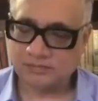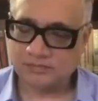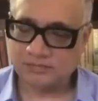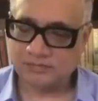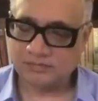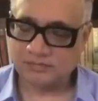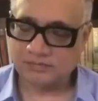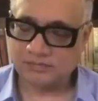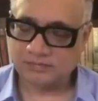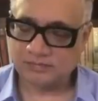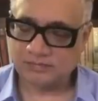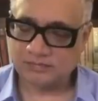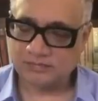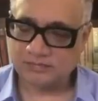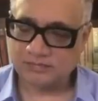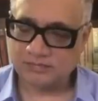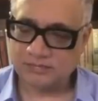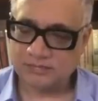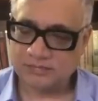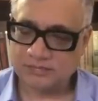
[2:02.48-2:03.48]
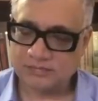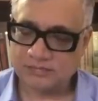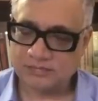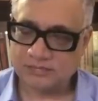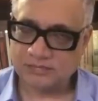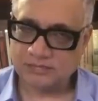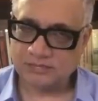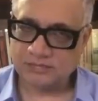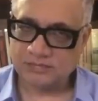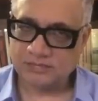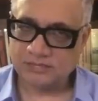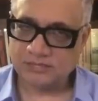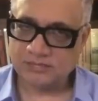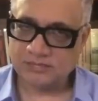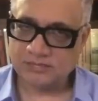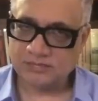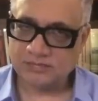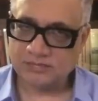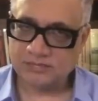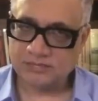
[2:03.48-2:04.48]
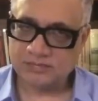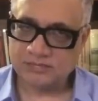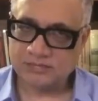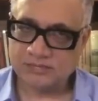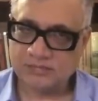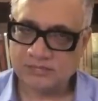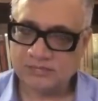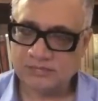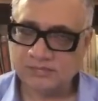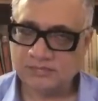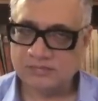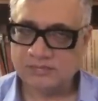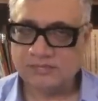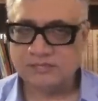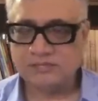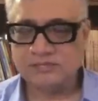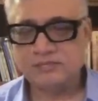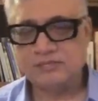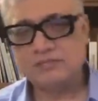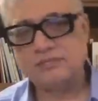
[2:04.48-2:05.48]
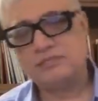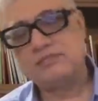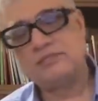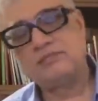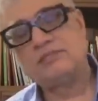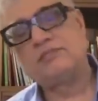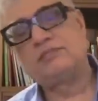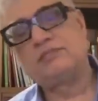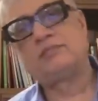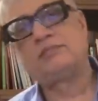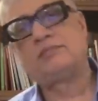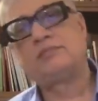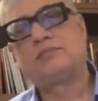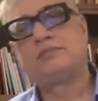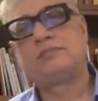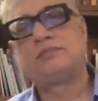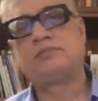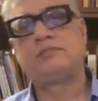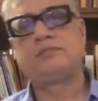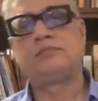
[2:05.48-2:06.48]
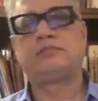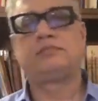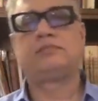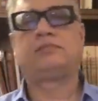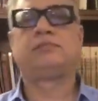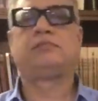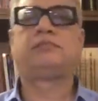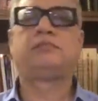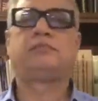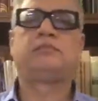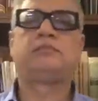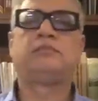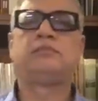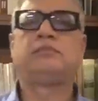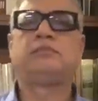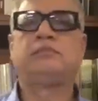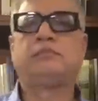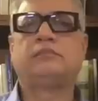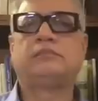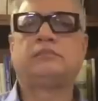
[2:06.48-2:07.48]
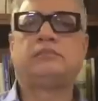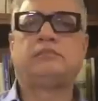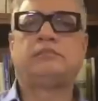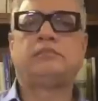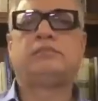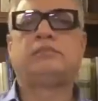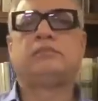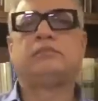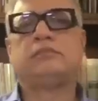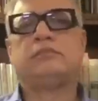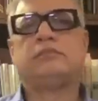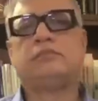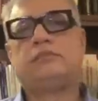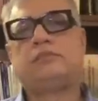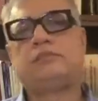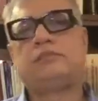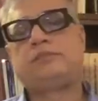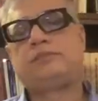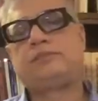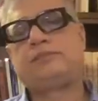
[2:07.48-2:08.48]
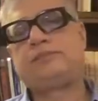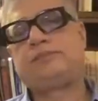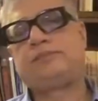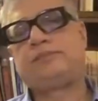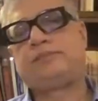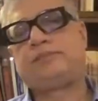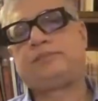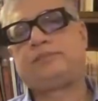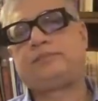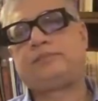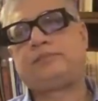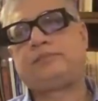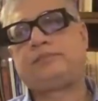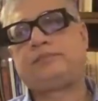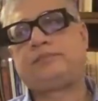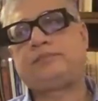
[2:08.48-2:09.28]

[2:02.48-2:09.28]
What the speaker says: (silent)